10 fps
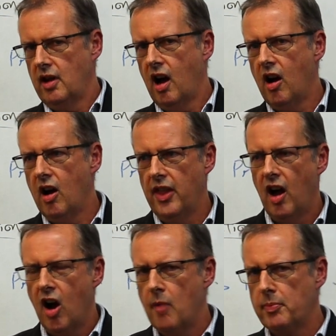the
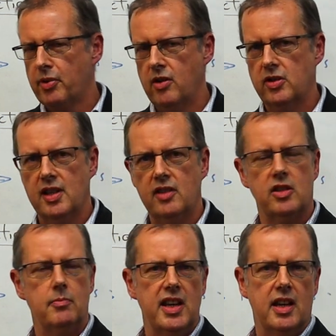Haber process
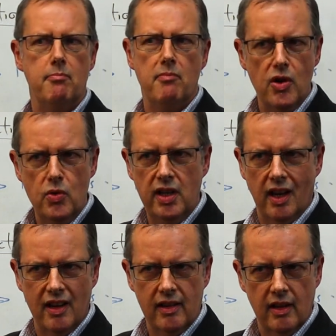to make
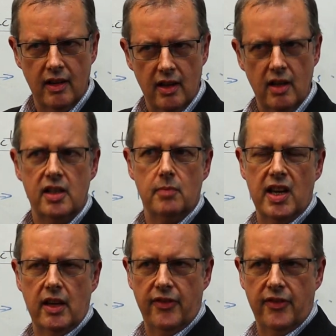ammonia, to make